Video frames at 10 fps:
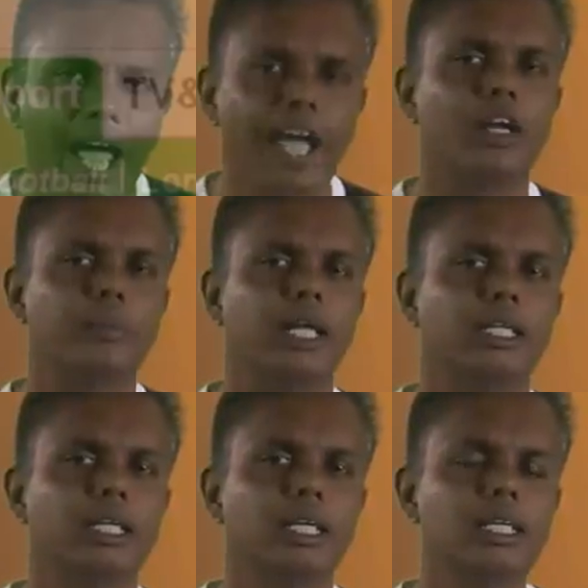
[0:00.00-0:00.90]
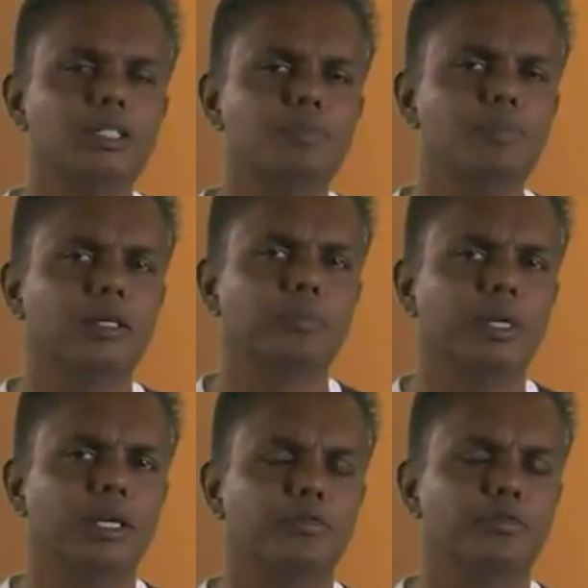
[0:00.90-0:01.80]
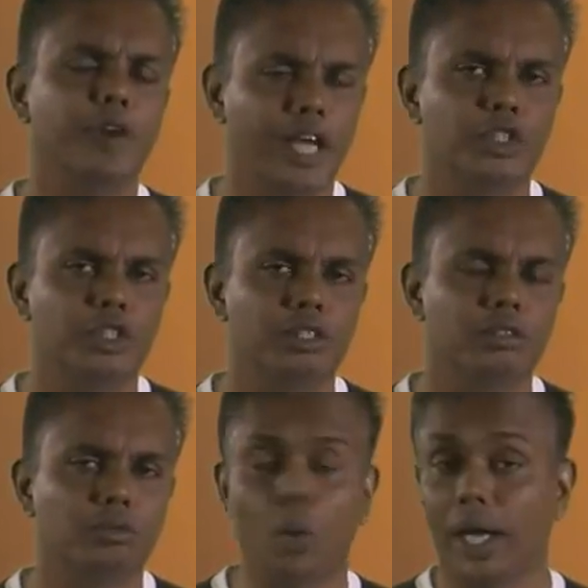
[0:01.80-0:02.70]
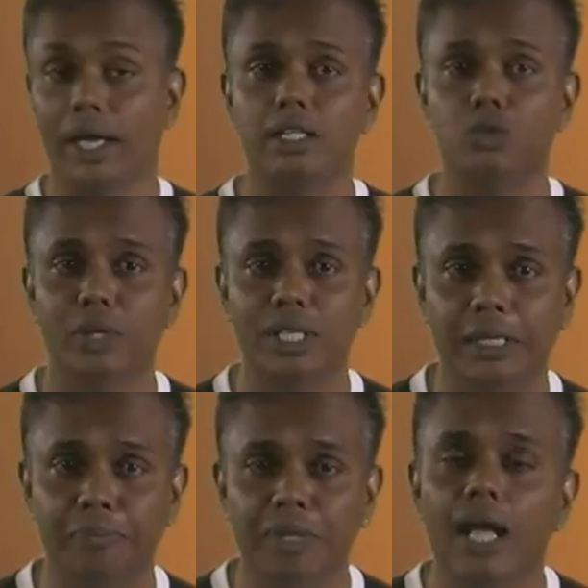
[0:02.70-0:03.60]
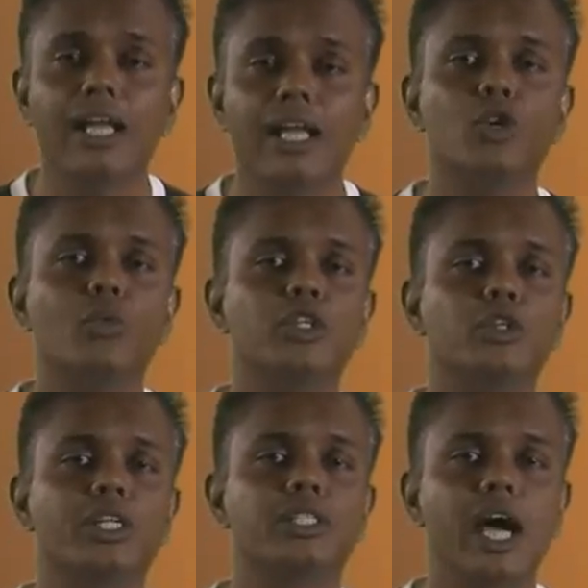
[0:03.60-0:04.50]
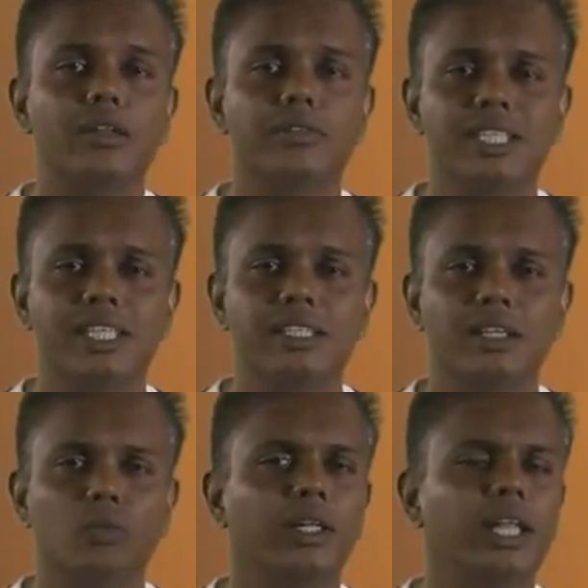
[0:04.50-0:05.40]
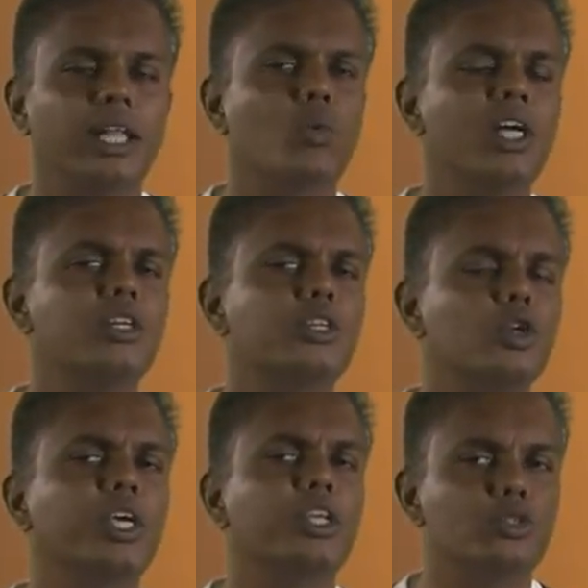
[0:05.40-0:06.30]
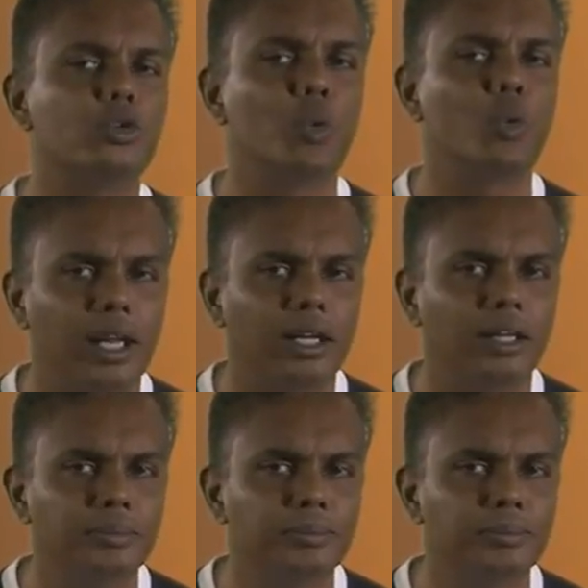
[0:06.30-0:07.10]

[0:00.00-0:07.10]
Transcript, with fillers: hang on a minute. Despite being French, Wenger is witty. Let's rewind to the start of the season when they weren't doing so well.